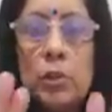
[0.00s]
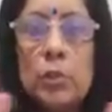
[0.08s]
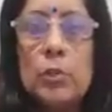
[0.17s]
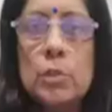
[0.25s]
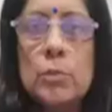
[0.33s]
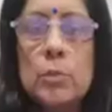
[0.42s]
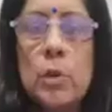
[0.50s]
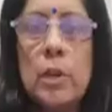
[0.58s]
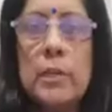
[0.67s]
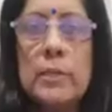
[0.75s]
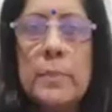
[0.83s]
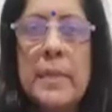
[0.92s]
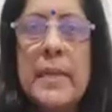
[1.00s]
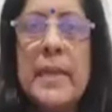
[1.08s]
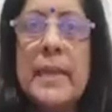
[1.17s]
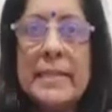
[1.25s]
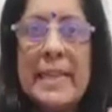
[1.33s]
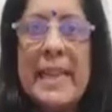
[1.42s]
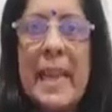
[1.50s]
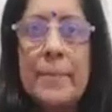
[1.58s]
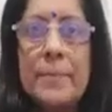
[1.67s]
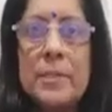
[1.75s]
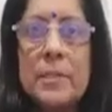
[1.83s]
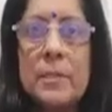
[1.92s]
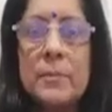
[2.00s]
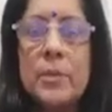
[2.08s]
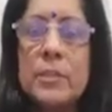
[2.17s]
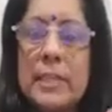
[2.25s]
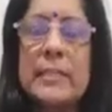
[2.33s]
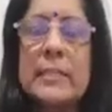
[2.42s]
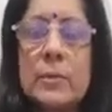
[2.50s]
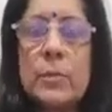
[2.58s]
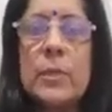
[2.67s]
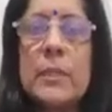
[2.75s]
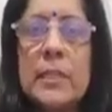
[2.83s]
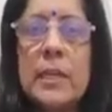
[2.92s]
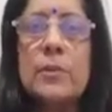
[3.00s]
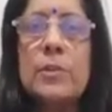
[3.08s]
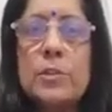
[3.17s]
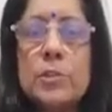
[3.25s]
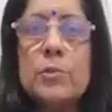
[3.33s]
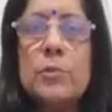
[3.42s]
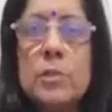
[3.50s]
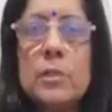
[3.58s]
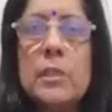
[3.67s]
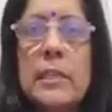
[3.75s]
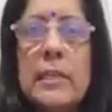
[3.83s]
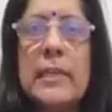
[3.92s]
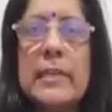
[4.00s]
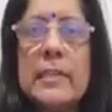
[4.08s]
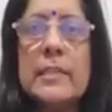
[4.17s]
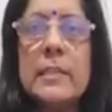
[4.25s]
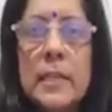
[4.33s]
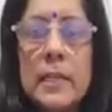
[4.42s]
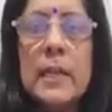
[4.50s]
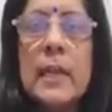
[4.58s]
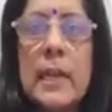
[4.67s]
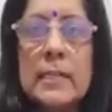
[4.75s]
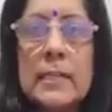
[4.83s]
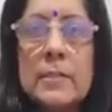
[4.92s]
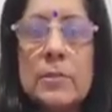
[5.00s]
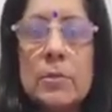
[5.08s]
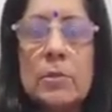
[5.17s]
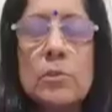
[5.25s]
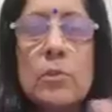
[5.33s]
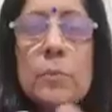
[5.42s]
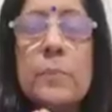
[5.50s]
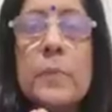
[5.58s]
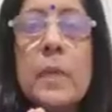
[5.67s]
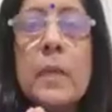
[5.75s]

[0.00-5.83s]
don't call it big A, say capital, because that's the word they're going to use in later classes also.